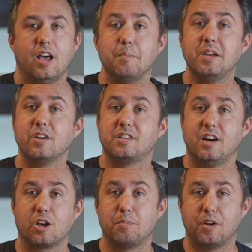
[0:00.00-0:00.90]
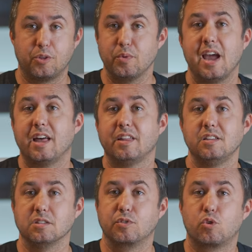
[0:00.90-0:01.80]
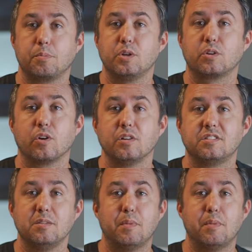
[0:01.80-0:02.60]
I'm here to talk about the realities of cryptocurrency